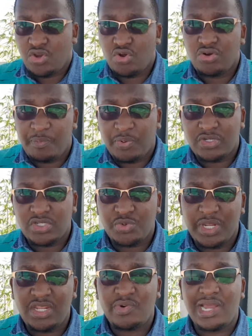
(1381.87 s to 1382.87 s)
don't report to
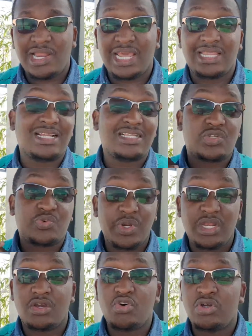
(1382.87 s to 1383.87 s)
anyone, and that's really
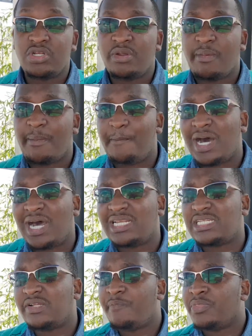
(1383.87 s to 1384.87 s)
good.
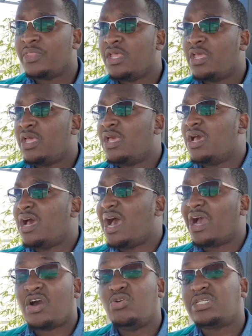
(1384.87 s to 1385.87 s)
But
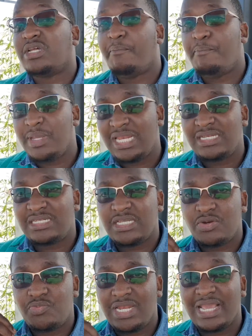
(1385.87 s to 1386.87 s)
accountability
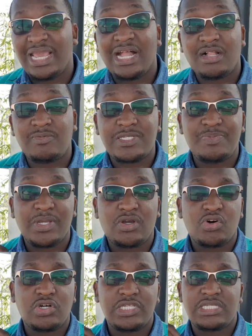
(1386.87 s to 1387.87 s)
really helps,
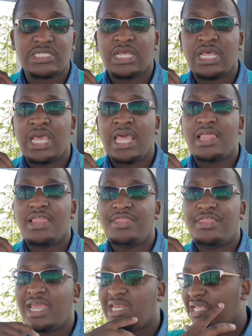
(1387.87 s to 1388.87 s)
because
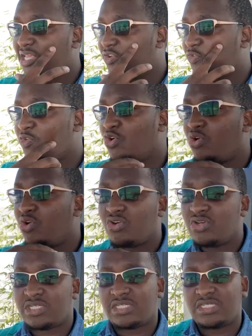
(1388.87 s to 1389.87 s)
then if you're
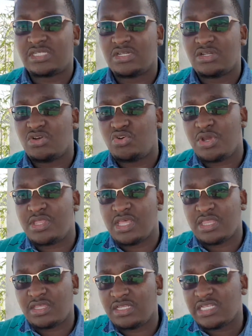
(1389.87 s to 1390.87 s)
not doing the
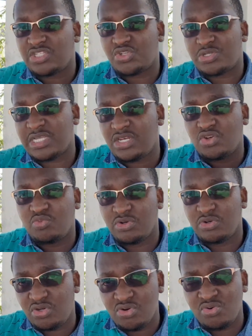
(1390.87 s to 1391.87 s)
things that you said you
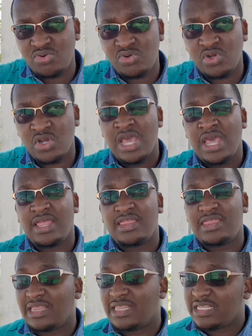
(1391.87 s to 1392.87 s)
would do,
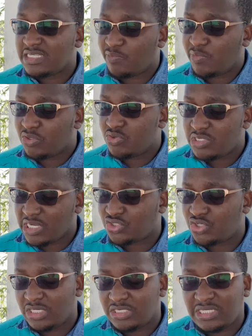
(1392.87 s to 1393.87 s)
then there's someone who's
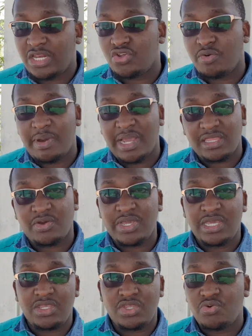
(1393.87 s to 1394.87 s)
actually telling you, by the
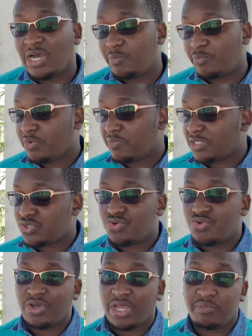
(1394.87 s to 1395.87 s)
way, you had promised to
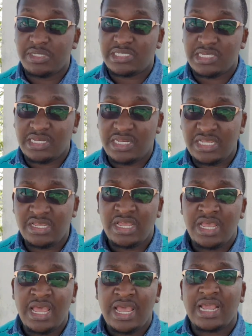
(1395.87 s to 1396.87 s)
do ABCD,
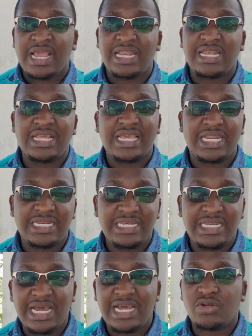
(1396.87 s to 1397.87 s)
kindly get it
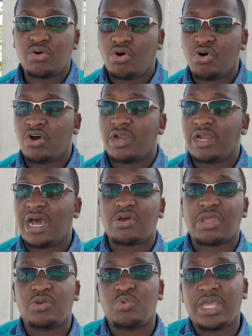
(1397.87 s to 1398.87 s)
done, or how
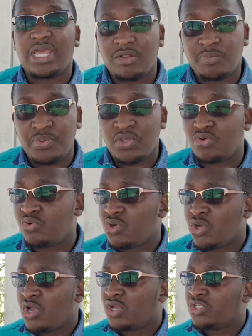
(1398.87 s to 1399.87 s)
can we help you
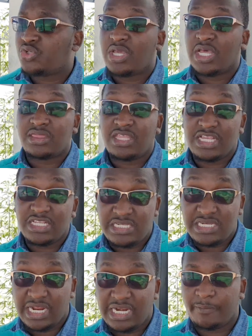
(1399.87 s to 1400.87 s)
to get things
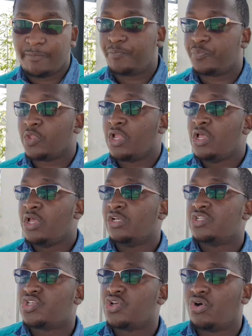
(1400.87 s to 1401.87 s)
done?
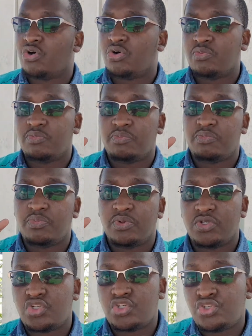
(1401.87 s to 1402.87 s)
So
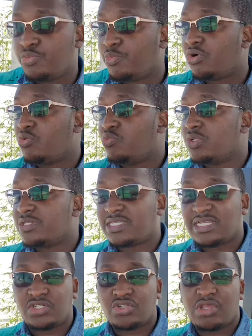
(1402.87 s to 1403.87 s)
tomorrow we'll
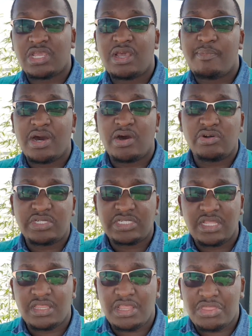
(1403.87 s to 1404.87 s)
start talking about
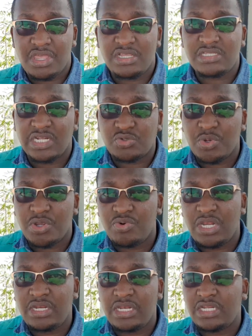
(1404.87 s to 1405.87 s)
the things that we
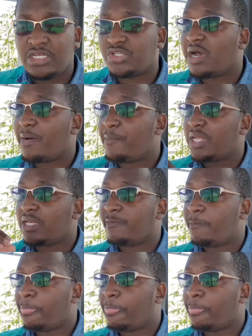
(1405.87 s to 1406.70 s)
really need to happen